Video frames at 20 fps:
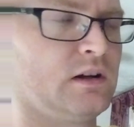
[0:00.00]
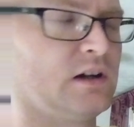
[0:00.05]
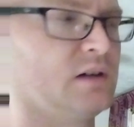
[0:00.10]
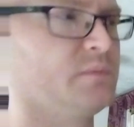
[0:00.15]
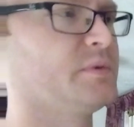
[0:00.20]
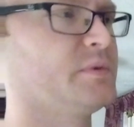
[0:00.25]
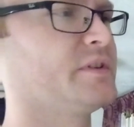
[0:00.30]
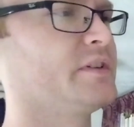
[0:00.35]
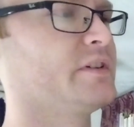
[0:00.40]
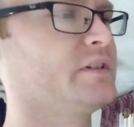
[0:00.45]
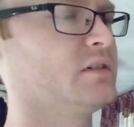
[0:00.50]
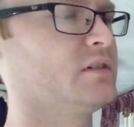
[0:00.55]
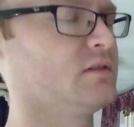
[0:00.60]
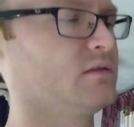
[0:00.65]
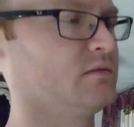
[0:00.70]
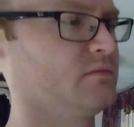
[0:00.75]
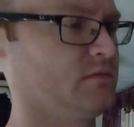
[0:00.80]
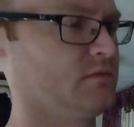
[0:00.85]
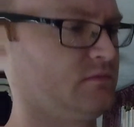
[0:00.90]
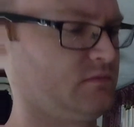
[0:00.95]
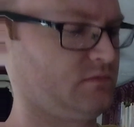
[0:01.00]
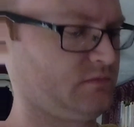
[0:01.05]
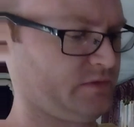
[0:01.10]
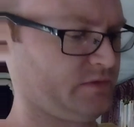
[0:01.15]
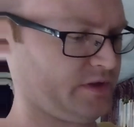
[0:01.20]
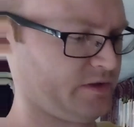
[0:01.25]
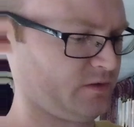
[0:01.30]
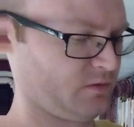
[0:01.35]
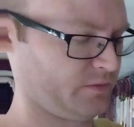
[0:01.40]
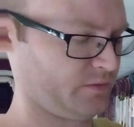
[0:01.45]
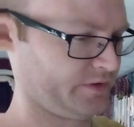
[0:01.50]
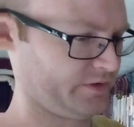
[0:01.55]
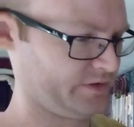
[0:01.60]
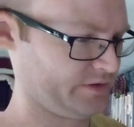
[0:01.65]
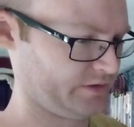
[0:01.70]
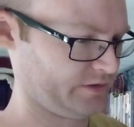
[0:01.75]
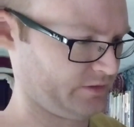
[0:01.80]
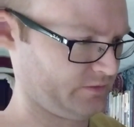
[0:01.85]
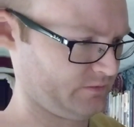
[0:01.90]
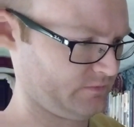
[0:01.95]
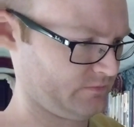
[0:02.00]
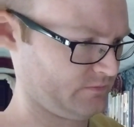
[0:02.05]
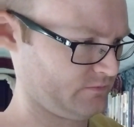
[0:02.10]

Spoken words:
up until, what year was this?